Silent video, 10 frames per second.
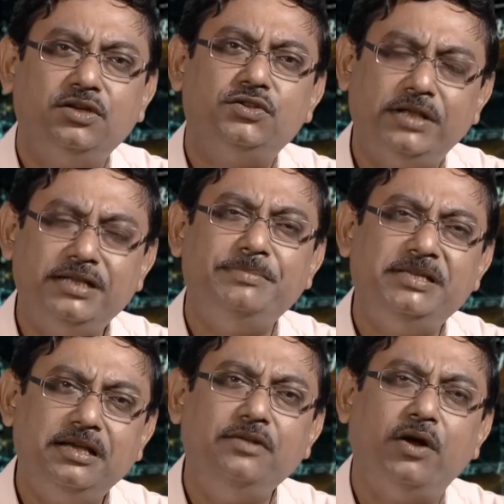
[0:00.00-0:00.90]
So that is
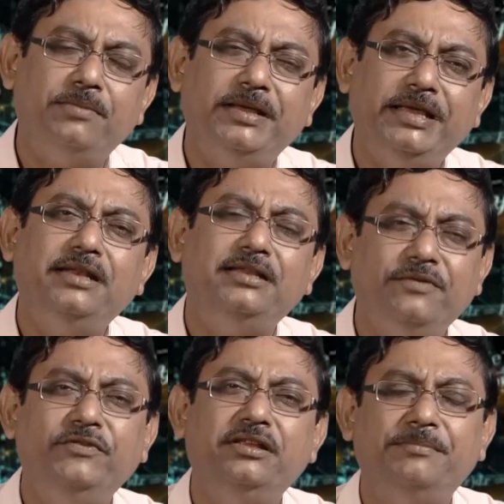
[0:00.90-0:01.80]
basically 1 by n.
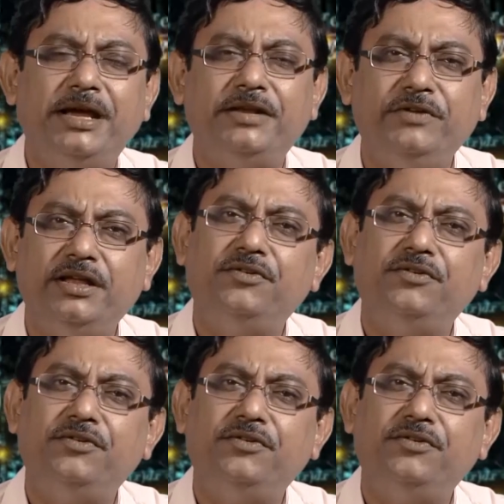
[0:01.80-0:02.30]
Then within bracket we